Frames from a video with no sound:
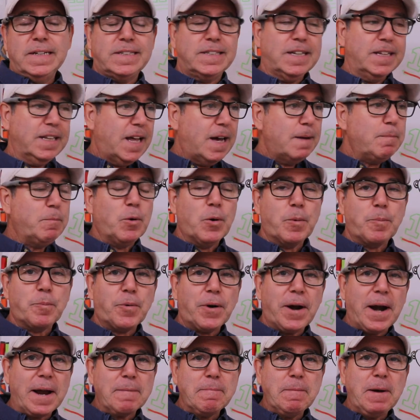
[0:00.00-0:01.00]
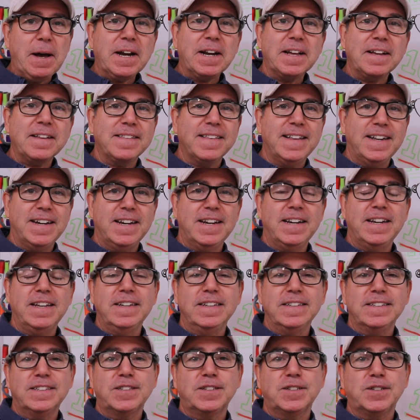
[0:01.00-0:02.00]
It's a lot more pragmatic than it
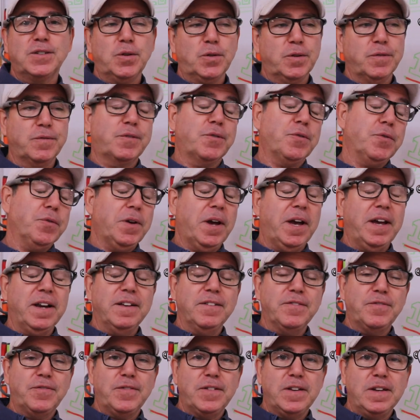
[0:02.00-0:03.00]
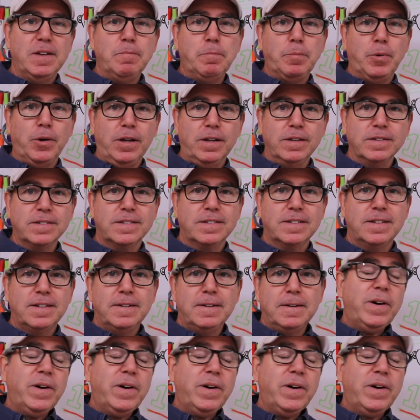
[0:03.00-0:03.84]
is sort of creative impulse.